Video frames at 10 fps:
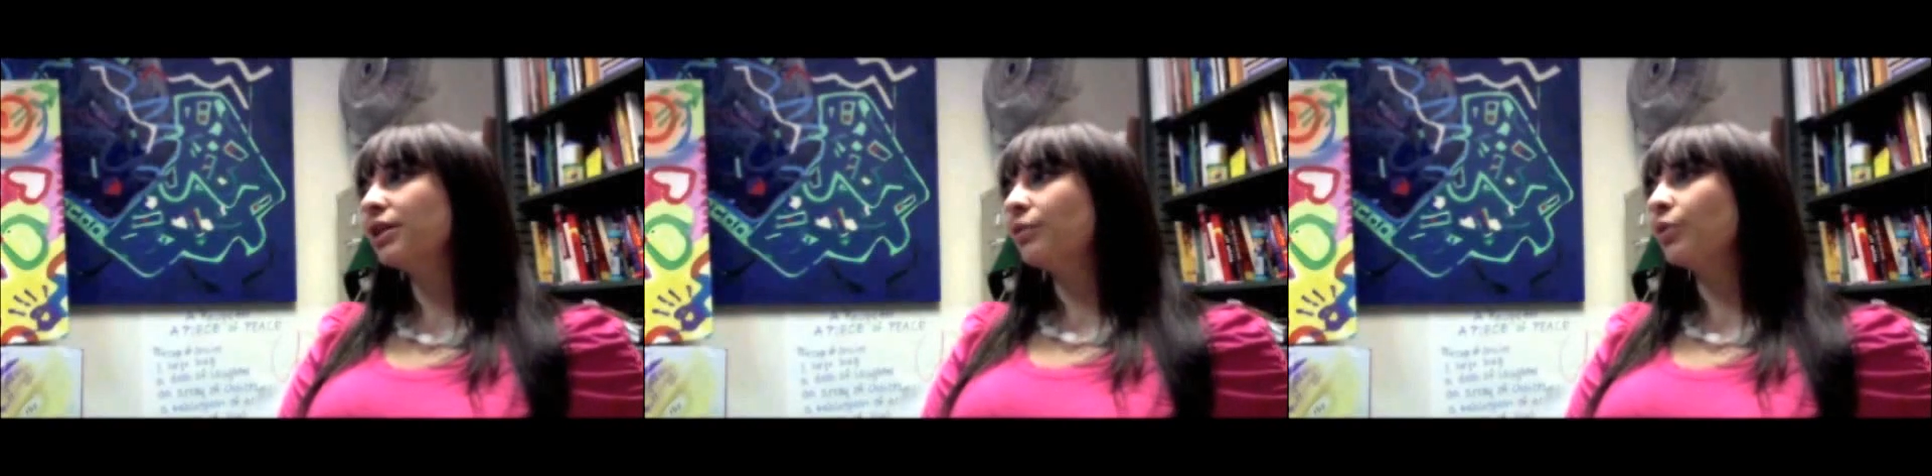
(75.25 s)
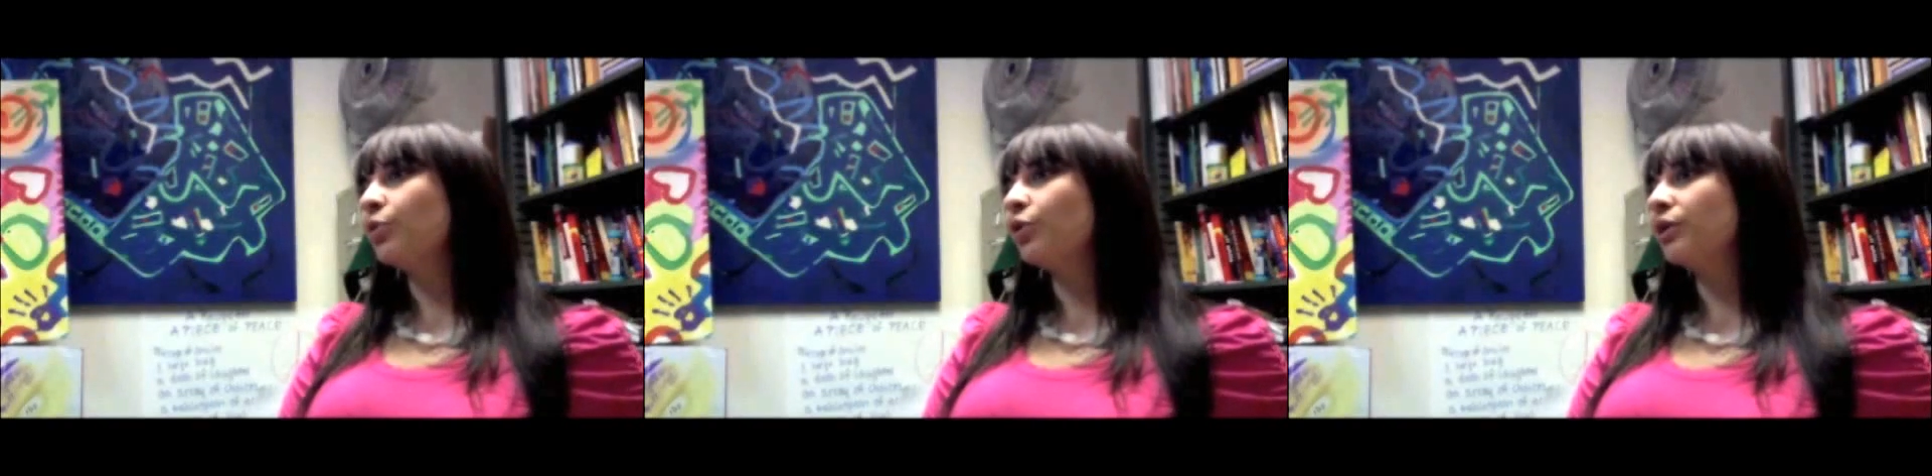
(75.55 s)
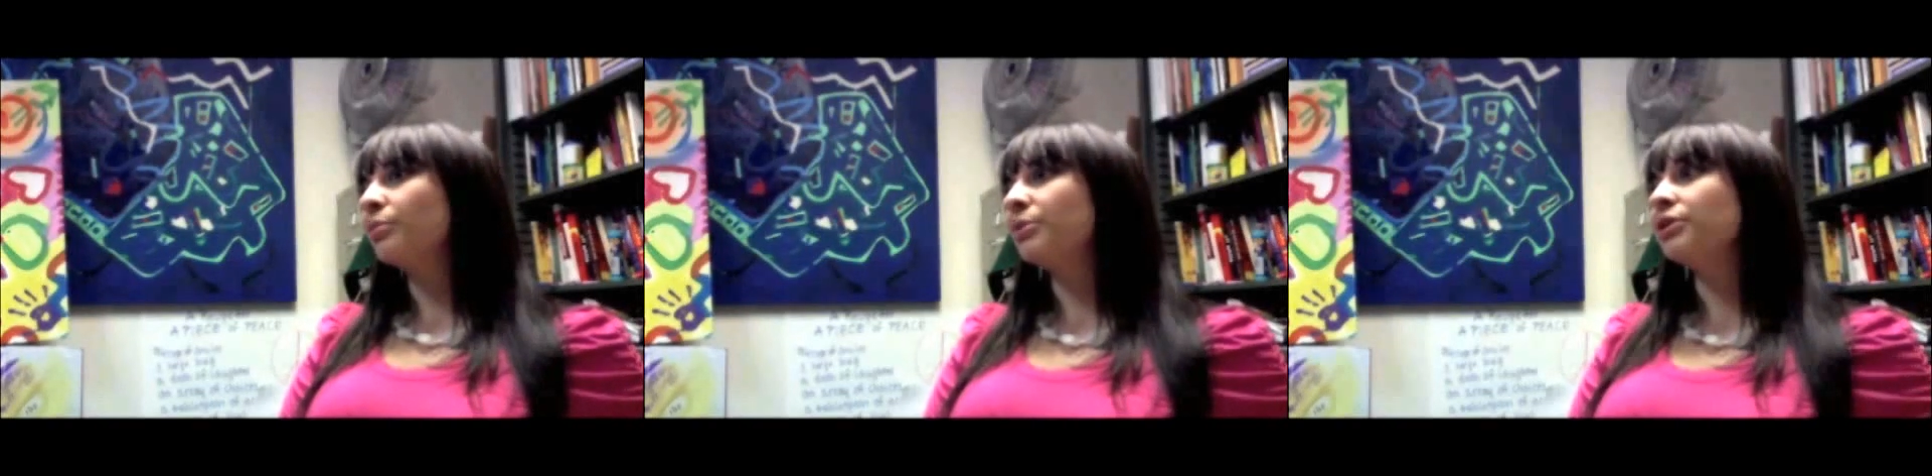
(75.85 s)
we
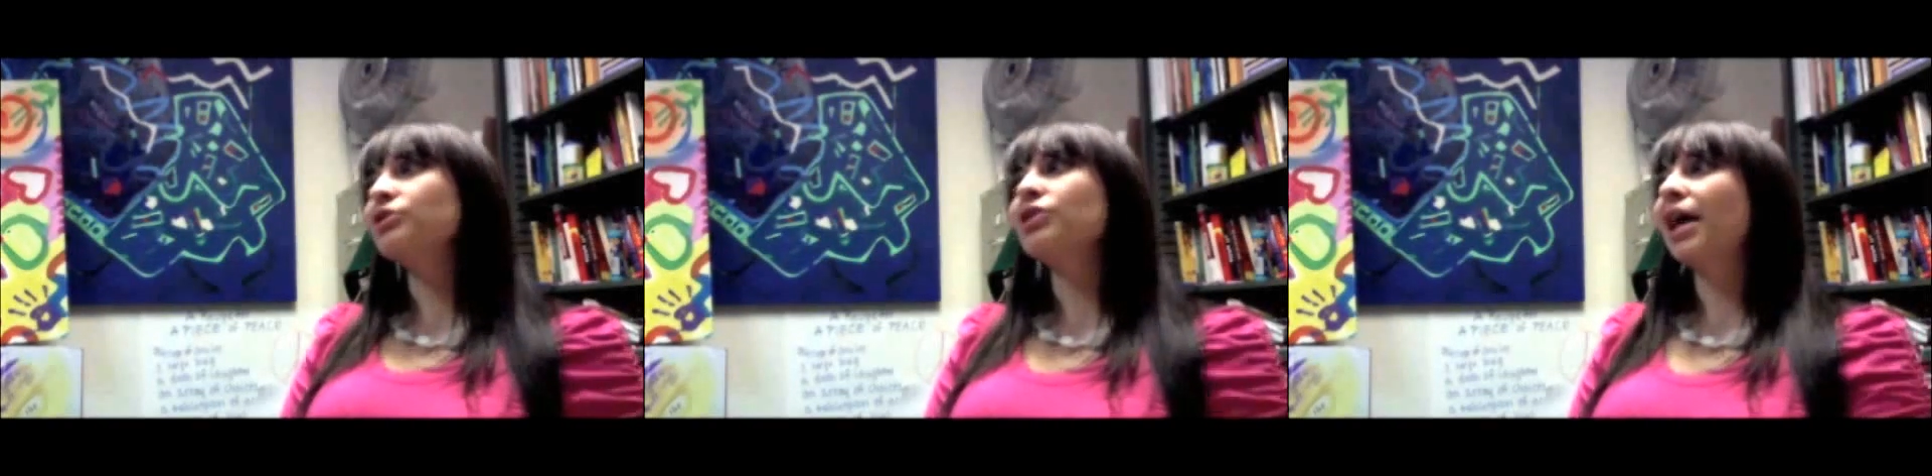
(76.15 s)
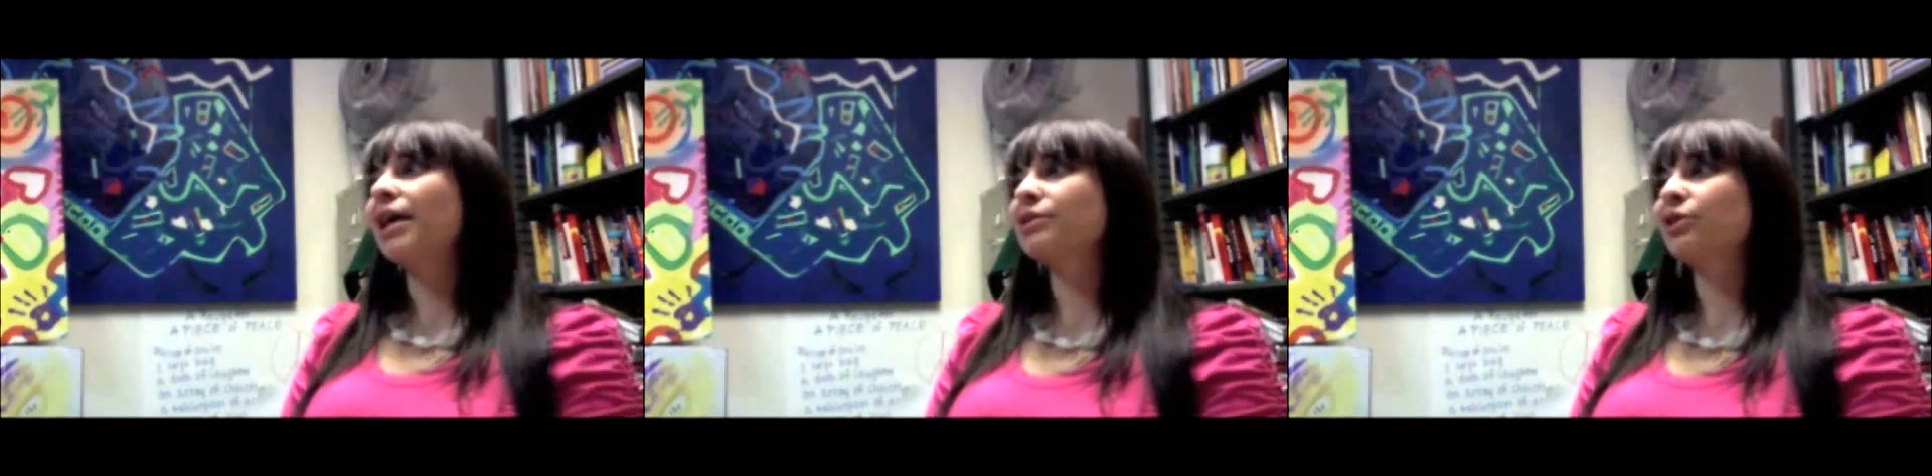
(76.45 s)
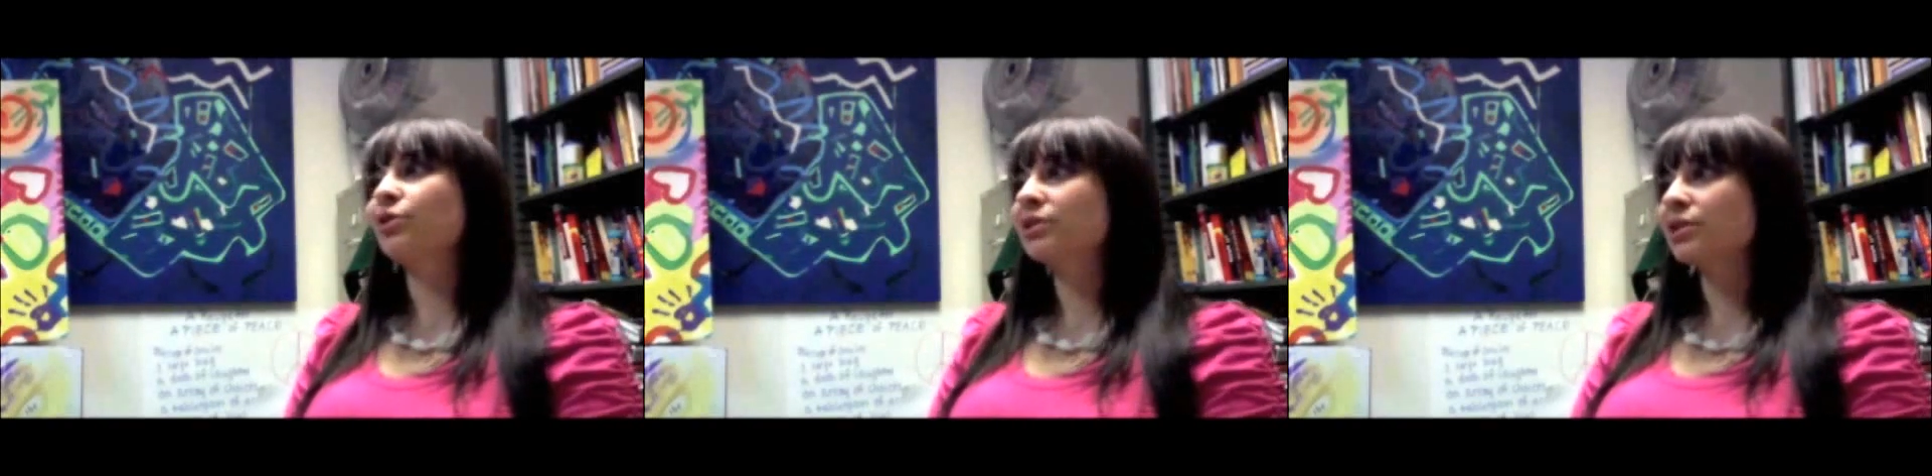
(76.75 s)
wouldn't be as
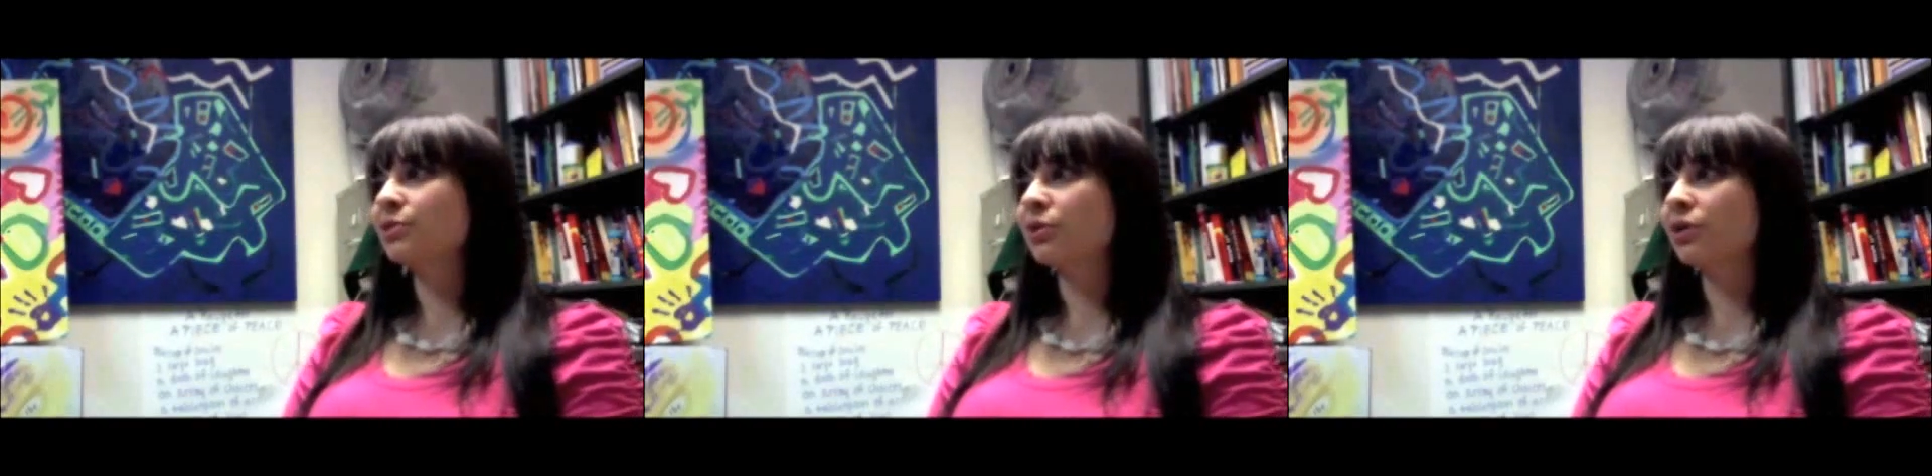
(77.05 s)
close as we